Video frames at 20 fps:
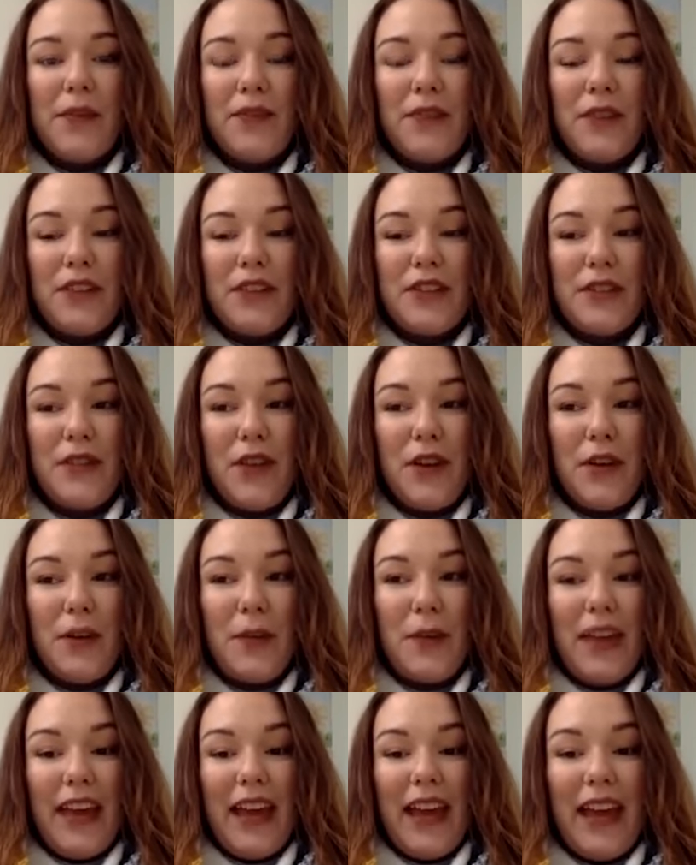First of all,
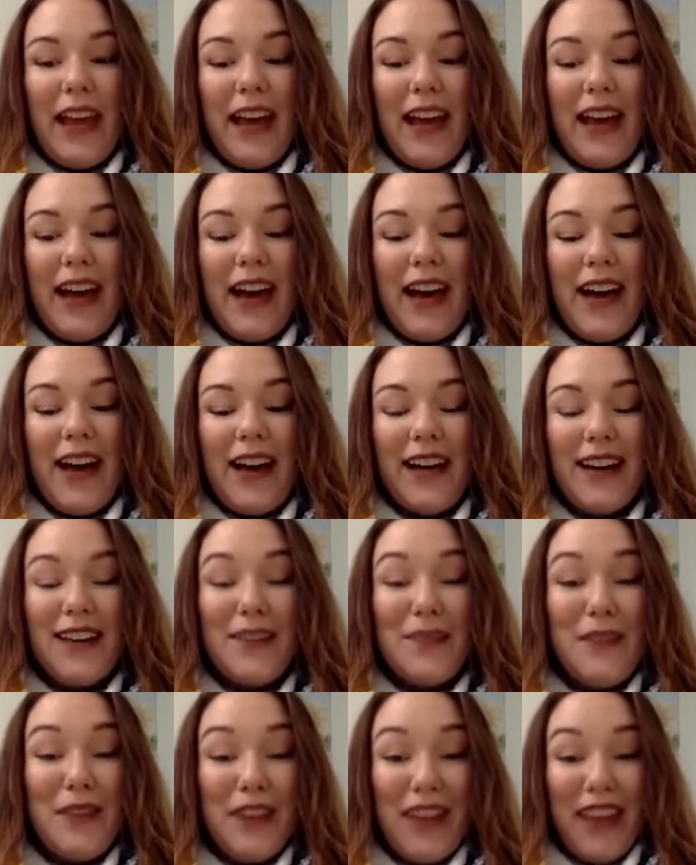being
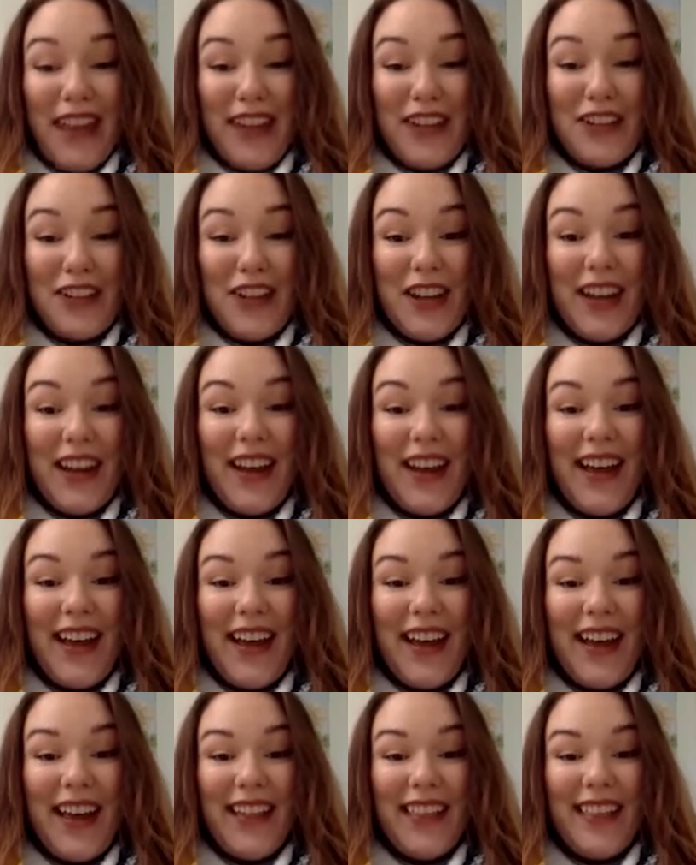communication,
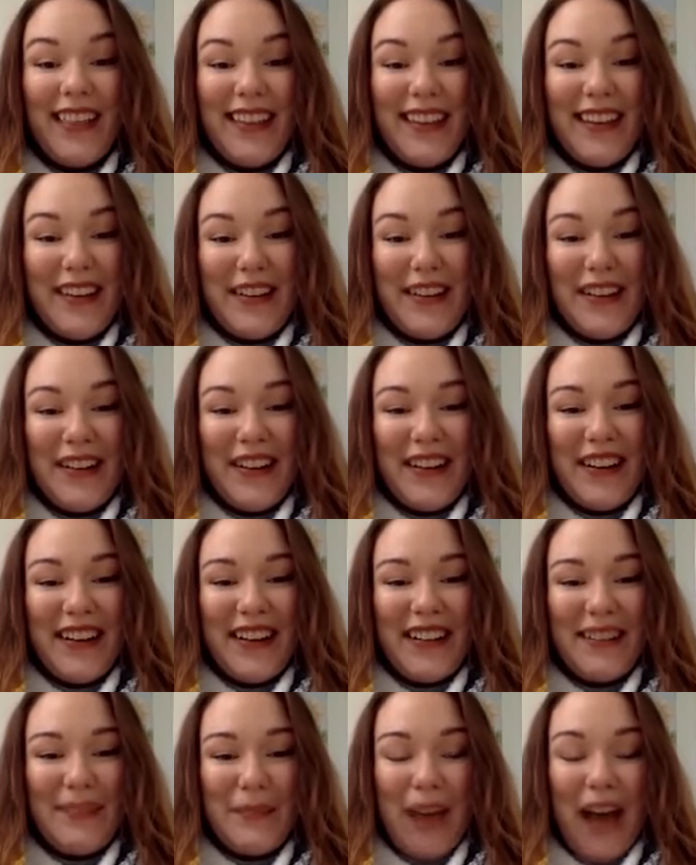a theater
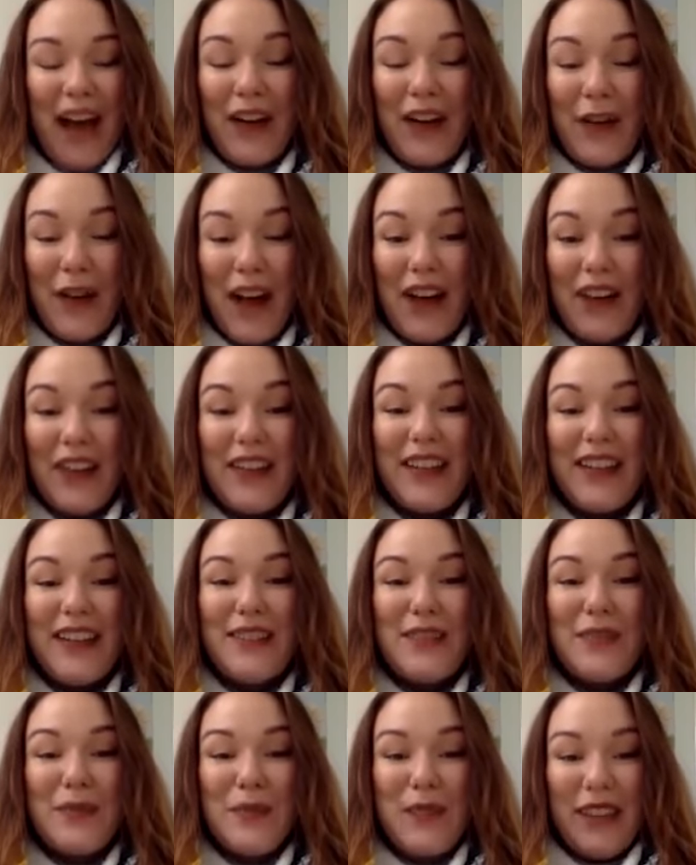background
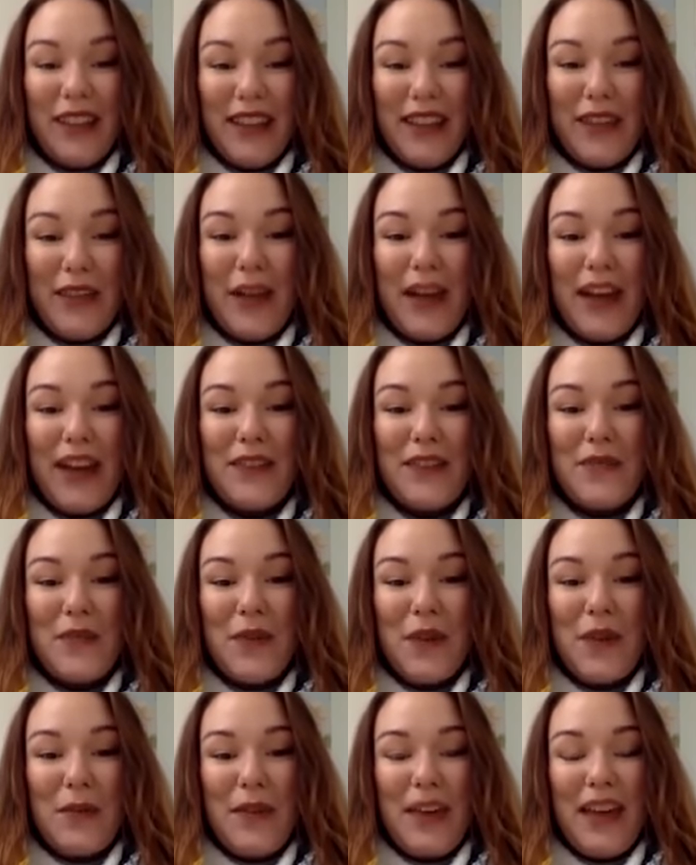is really great
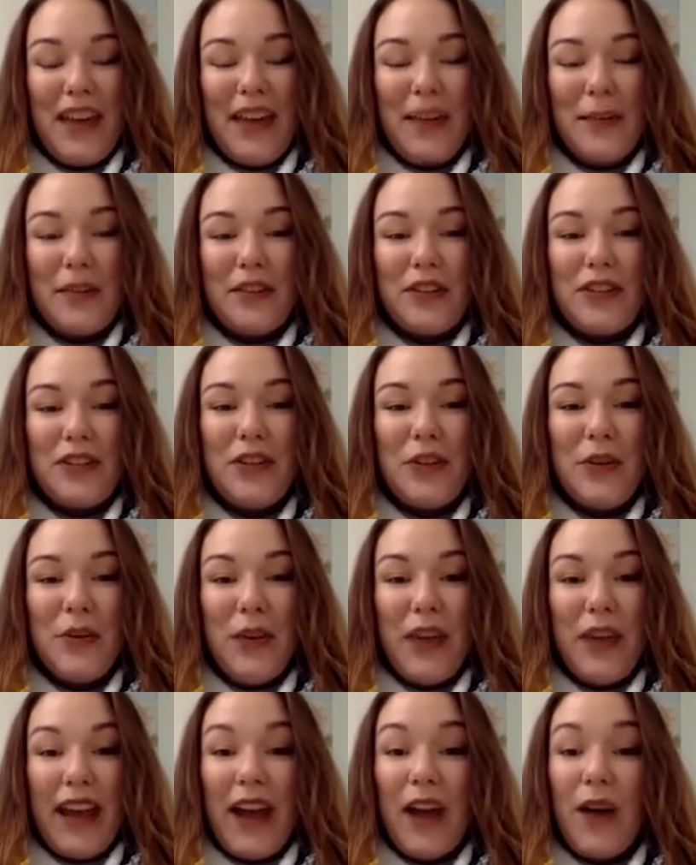for being able to
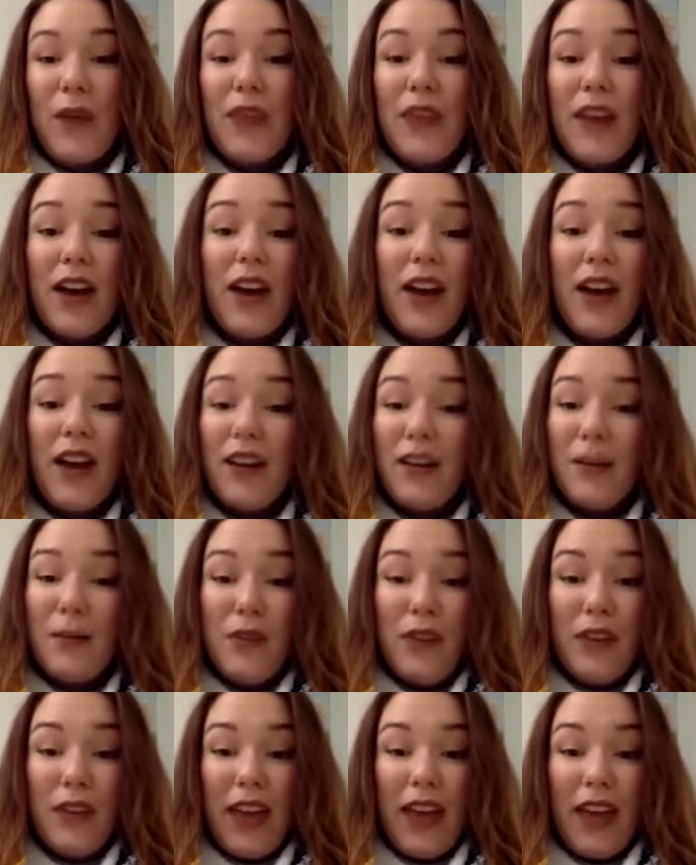get out there and
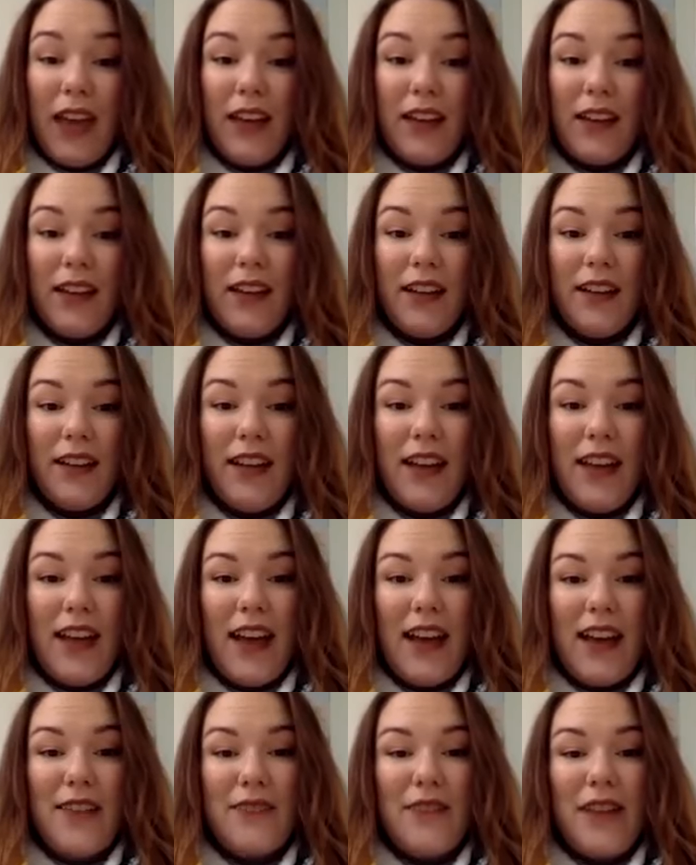communicate clearly
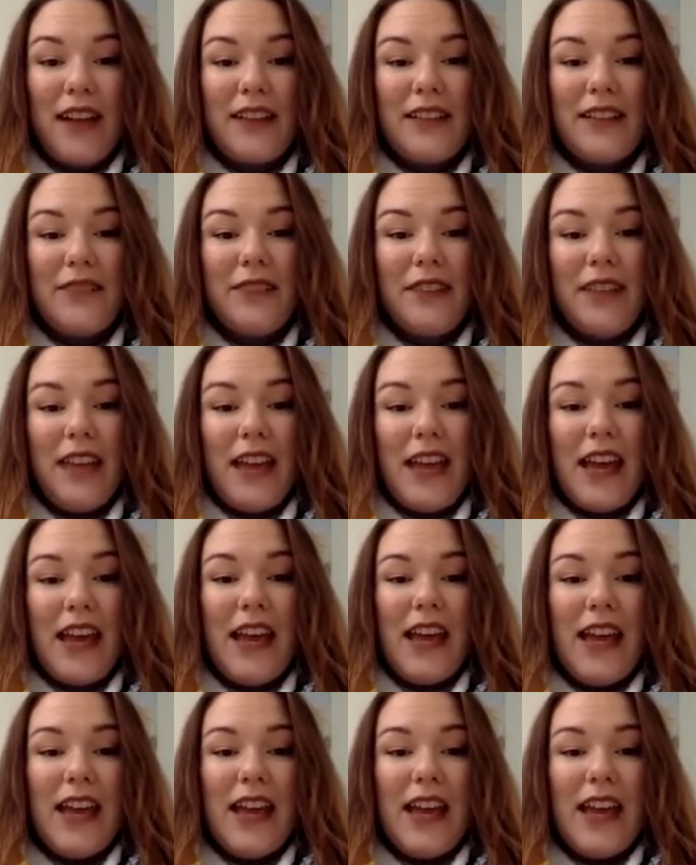and effectively